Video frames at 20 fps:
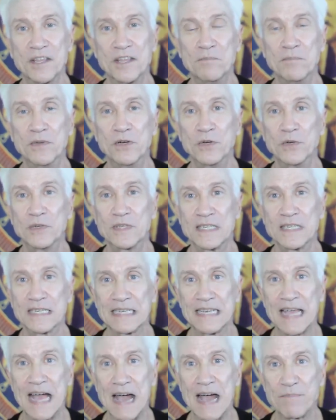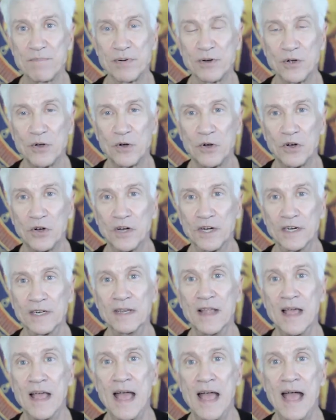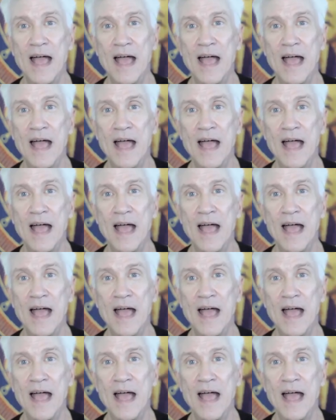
the moon's in Capricorn,